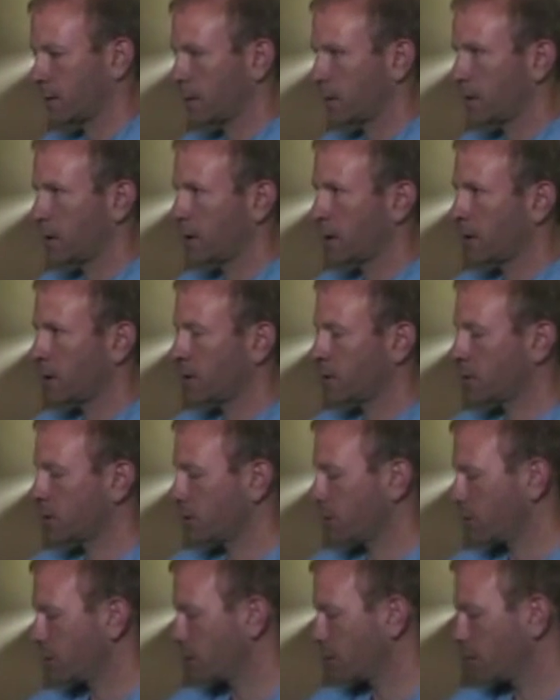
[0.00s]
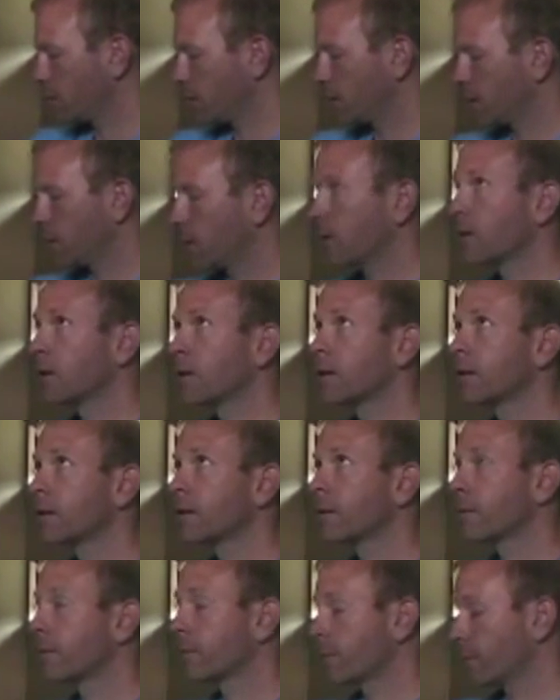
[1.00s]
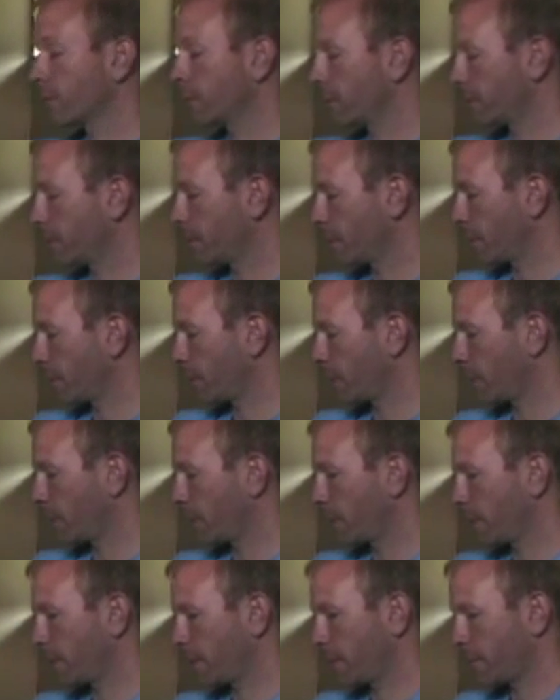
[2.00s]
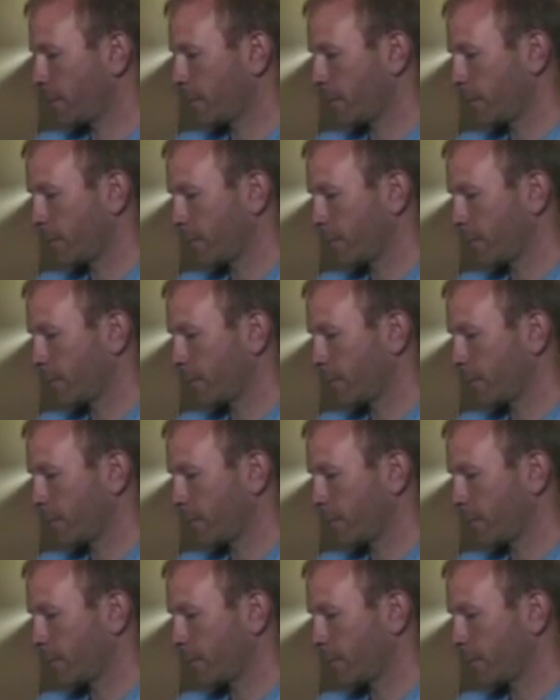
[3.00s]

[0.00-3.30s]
Okay, and now we'll examine and